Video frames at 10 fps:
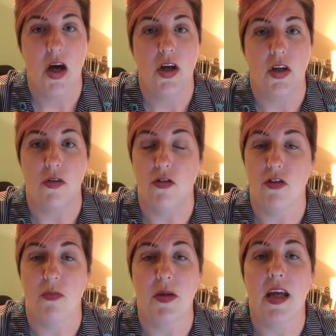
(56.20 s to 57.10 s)
You
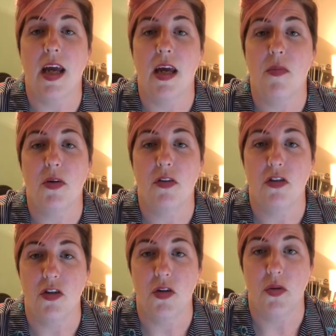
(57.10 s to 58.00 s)
should be able
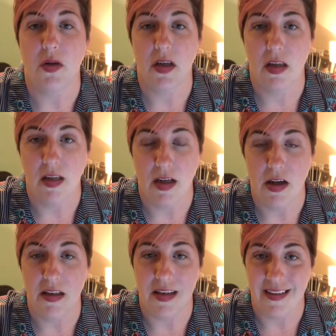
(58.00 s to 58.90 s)
to click
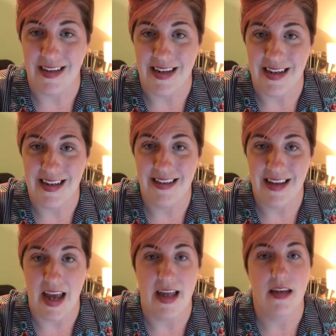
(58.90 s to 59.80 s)
on the CNN
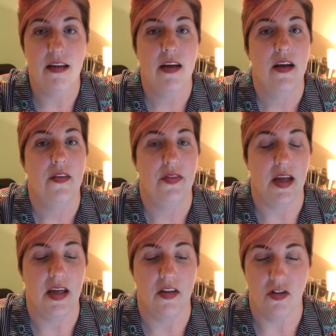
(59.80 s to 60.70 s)
10
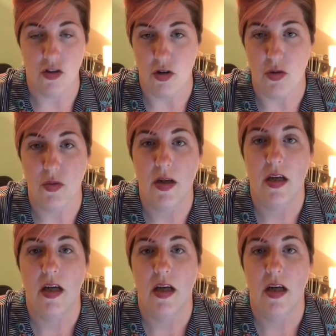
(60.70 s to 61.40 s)
that is due